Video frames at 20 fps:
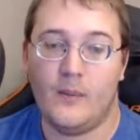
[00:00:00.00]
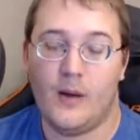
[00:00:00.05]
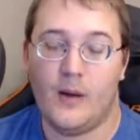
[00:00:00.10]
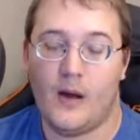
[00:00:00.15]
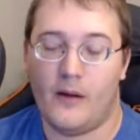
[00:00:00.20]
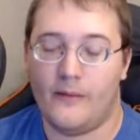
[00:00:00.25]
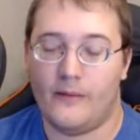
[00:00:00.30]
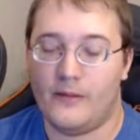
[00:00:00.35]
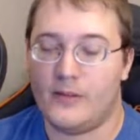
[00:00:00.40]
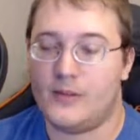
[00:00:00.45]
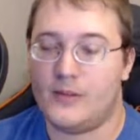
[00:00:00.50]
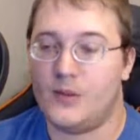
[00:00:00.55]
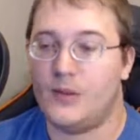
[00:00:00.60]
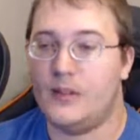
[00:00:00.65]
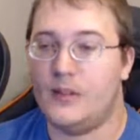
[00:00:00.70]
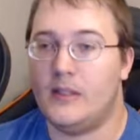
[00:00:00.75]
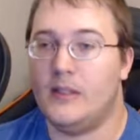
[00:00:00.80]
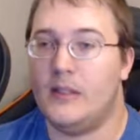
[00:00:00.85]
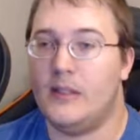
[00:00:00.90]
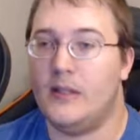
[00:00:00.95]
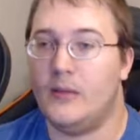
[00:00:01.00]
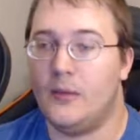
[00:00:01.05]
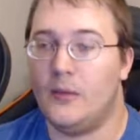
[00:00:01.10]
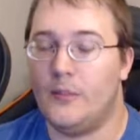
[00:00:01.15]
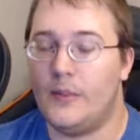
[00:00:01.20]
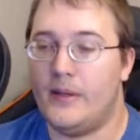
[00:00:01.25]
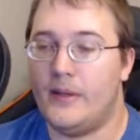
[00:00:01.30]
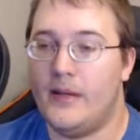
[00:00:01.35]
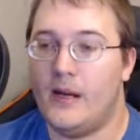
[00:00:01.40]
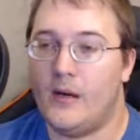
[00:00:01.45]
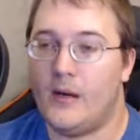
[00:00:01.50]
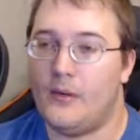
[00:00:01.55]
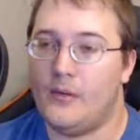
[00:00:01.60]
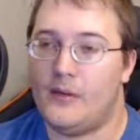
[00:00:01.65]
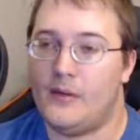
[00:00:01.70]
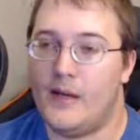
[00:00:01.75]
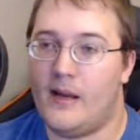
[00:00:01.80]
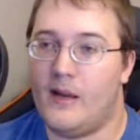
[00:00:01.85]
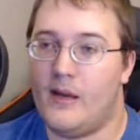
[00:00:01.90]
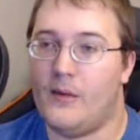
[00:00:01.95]
Obviously, it would be
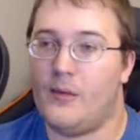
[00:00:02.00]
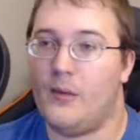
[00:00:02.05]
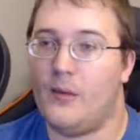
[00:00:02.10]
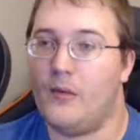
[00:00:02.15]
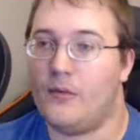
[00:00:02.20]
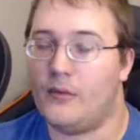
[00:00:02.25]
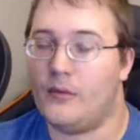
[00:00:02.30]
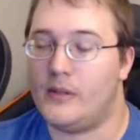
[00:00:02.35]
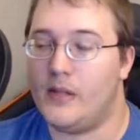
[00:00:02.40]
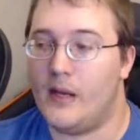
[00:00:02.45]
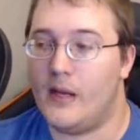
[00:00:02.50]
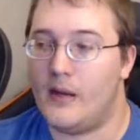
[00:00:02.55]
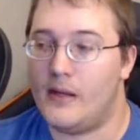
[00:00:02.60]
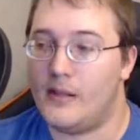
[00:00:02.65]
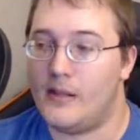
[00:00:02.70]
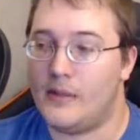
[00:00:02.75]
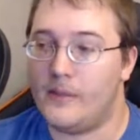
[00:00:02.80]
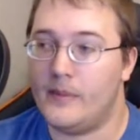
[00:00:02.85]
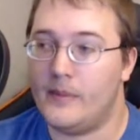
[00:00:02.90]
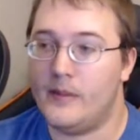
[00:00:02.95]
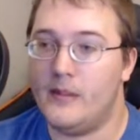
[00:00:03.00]
narrowed down over time.